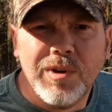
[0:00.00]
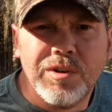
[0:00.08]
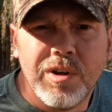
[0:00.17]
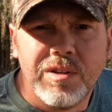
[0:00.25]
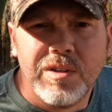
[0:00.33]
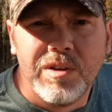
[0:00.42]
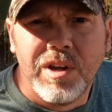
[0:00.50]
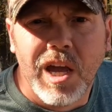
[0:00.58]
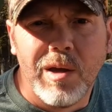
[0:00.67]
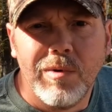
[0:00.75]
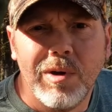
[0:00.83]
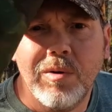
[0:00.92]
my trusty
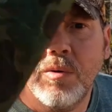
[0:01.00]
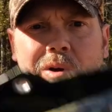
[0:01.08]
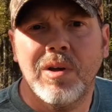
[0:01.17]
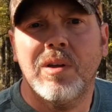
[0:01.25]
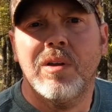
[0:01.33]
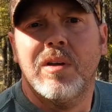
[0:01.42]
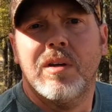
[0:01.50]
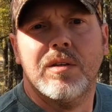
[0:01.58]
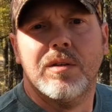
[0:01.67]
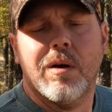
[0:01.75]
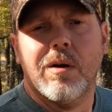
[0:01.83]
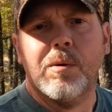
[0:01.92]
camo
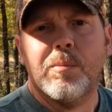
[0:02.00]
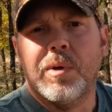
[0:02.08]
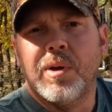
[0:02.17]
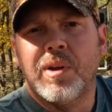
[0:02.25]
tarp.